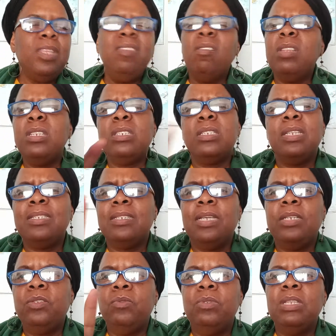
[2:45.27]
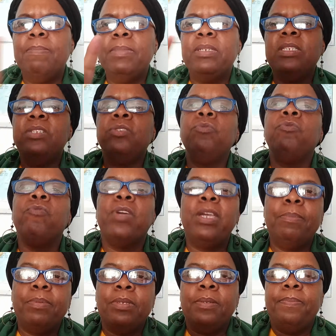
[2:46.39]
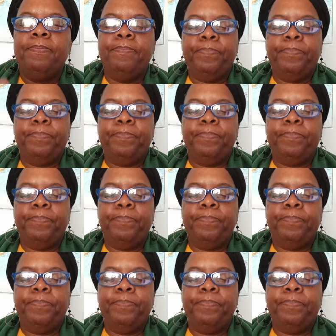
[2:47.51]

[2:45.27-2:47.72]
Now let's not do lemons. Let's do grapes.